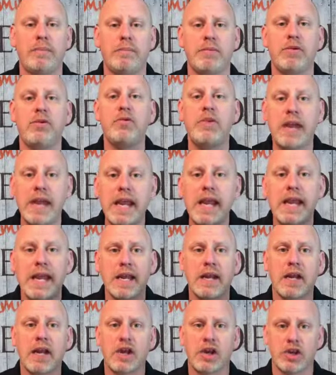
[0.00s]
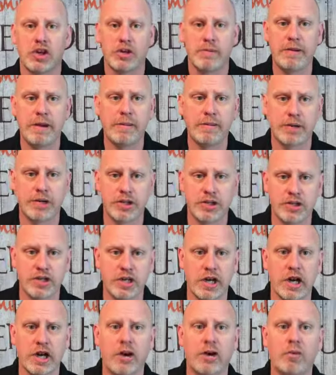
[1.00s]
need to be able to
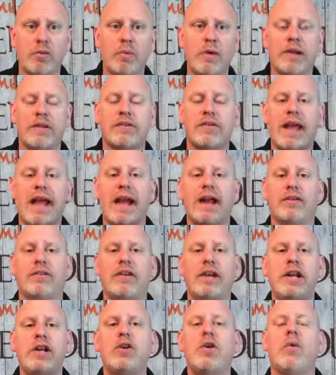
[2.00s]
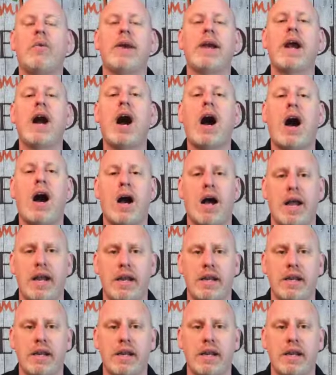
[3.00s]
share what's actually going on.